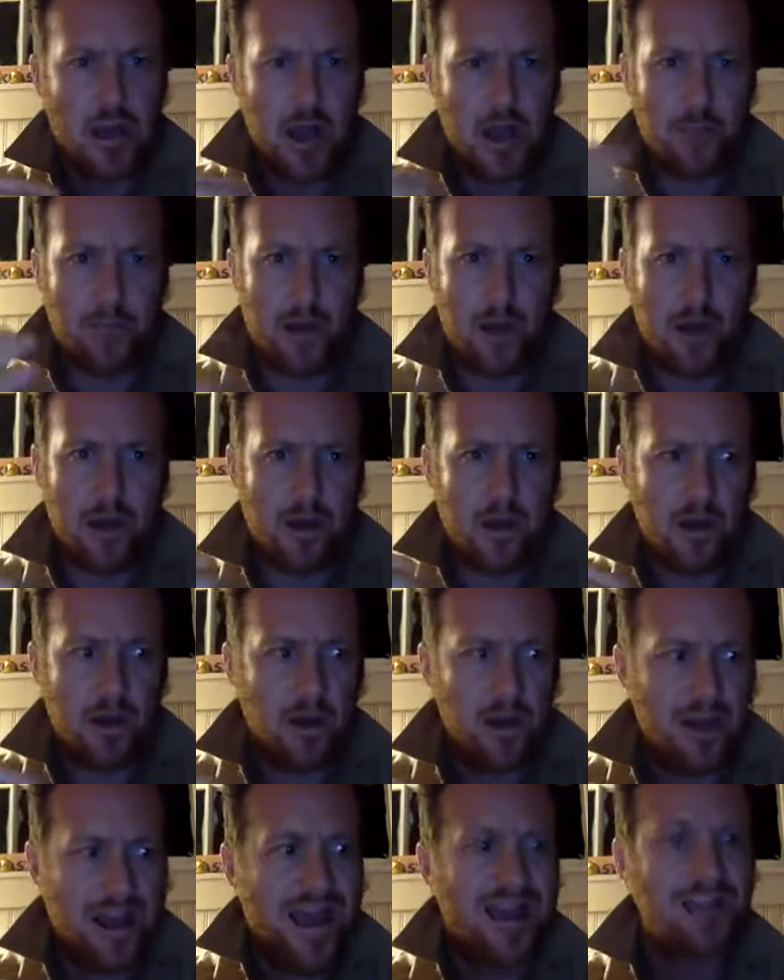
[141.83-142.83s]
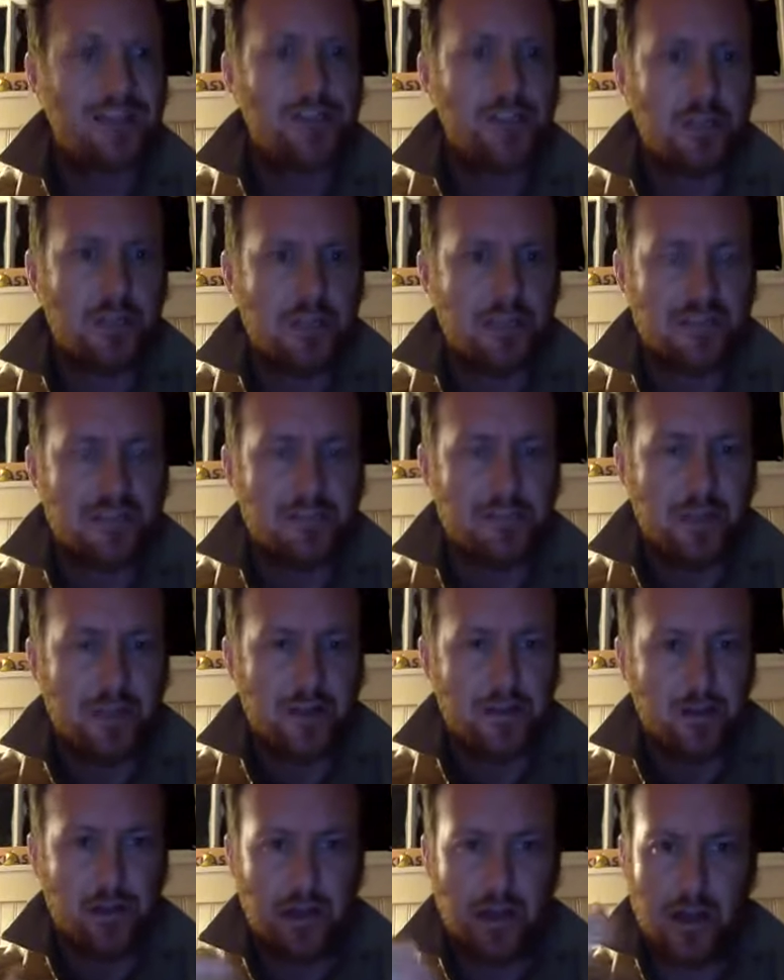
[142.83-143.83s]
I'm not a nationalist
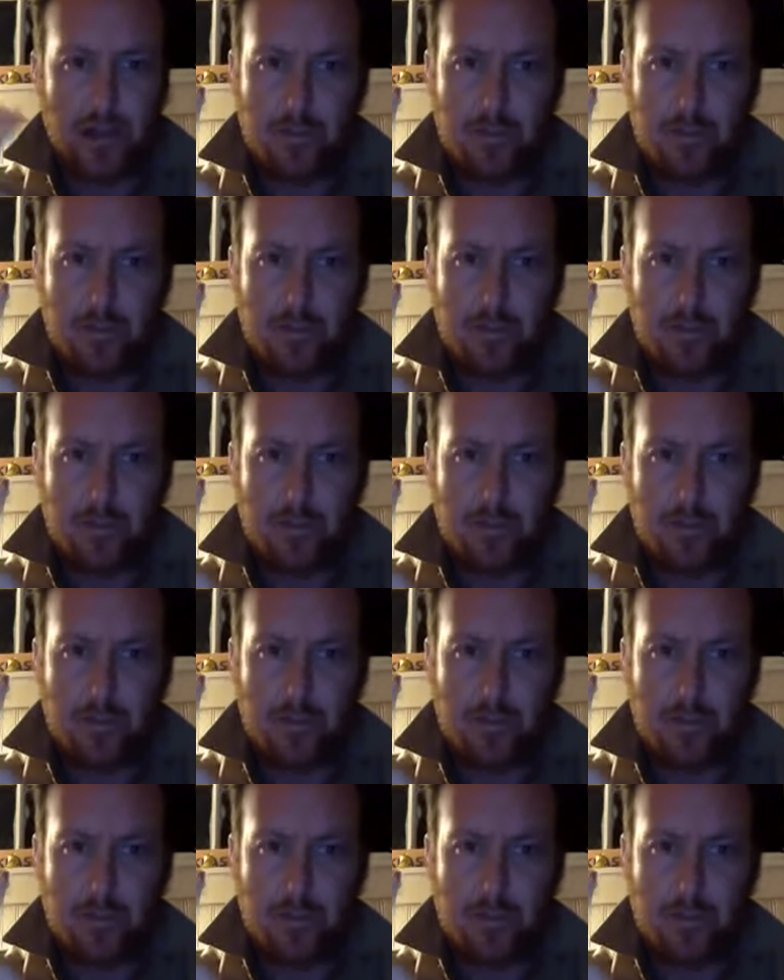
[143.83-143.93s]
patriot.